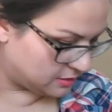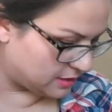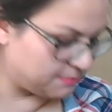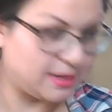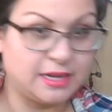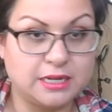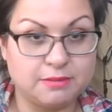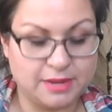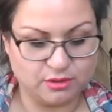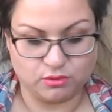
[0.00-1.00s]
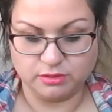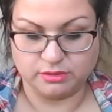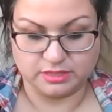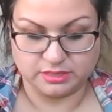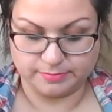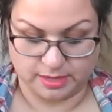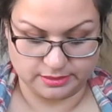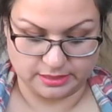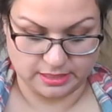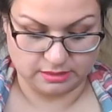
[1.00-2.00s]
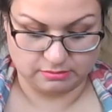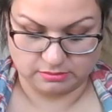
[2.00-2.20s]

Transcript: I might order this box again.